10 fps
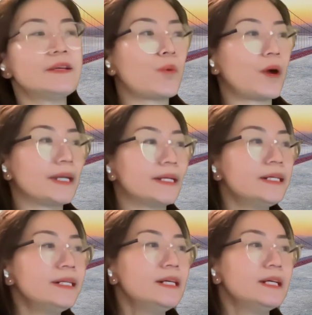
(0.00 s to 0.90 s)

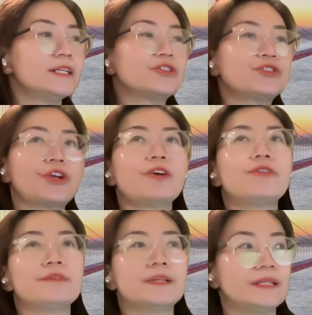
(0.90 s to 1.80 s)
require a
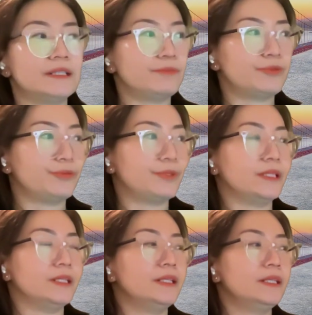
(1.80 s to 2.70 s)
shareholder approval.